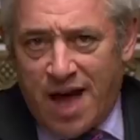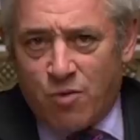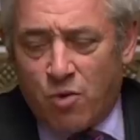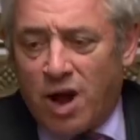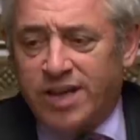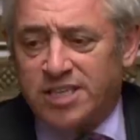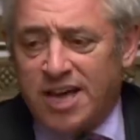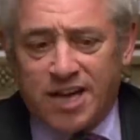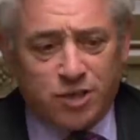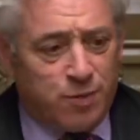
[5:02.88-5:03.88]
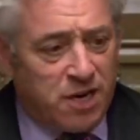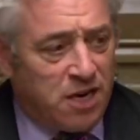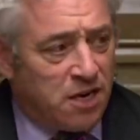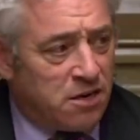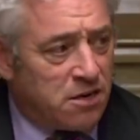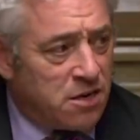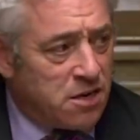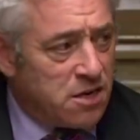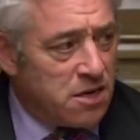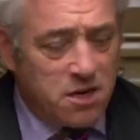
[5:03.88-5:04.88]
that right has been
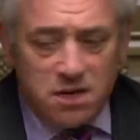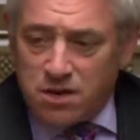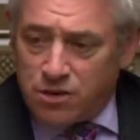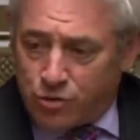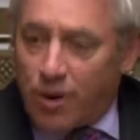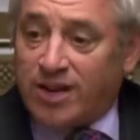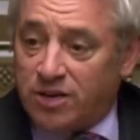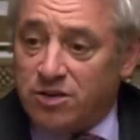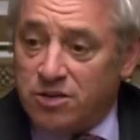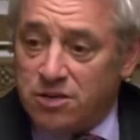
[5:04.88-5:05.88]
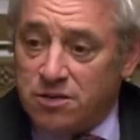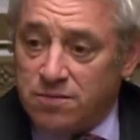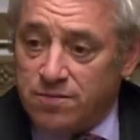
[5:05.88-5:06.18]
threatened,